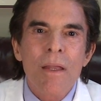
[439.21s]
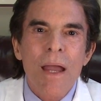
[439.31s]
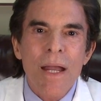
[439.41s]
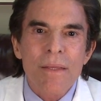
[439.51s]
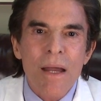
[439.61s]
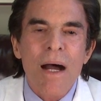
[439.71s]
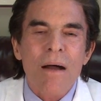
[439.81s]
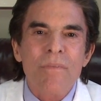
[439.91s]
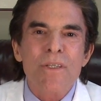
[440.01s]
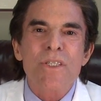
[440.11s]
And
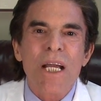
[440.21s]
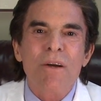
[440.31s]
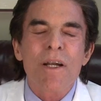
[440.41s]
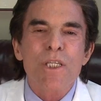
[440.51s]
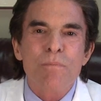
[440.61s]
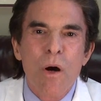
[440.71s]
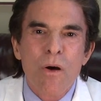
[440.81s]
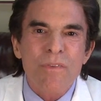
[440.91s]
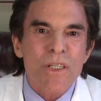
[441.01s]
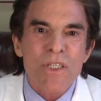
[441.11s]
yeah, the cigarette
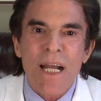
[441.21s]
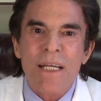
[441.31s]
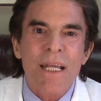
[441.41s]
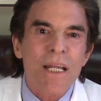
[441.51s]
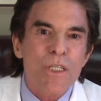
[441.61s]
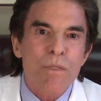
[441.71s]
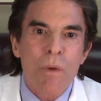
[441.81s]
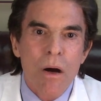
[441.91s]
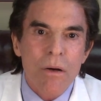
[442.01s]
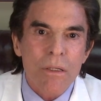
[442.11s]
smoke, the secondhand
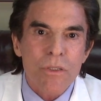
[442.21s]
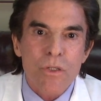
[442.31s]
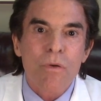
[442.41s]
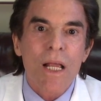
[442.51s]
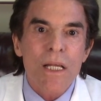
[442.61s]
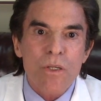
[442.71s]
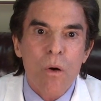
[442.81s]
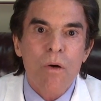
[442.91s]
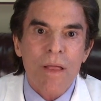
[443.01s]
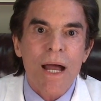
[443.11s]
smoke, do you realize
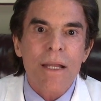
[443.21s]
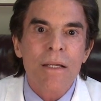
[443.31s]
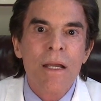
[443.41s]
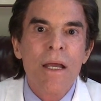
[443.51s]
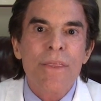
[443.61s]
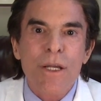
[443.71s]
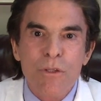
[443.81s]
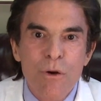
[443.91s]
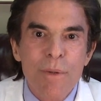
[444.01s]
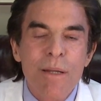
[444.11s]
all that? The
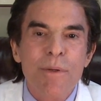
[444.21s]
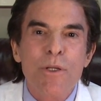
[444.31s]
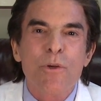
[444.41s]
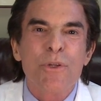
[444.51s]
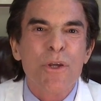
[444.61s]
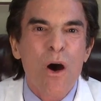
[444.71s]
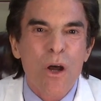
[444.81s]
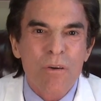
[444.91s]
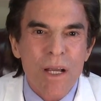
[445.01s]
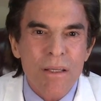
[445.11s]
aluminum in your
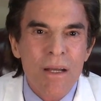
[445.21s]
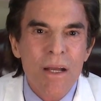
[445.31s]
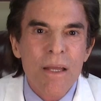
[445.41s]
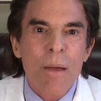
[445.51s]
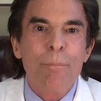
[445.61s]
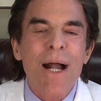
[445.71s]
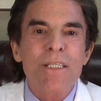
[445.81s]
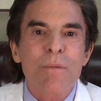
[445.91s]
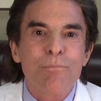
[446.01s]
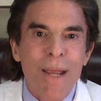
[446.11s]
deodorant, the
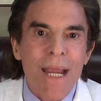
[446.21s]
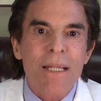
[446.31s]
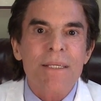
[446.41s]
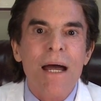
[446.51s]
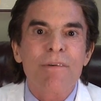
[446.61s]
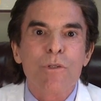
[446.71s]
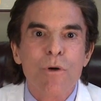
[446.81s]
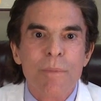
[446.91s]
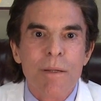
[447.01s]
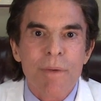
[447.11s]
pots and pans have
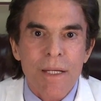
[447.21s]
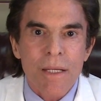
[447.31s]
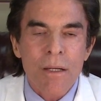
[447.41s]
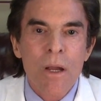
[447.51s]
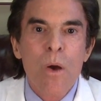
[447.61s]
aluminum in it.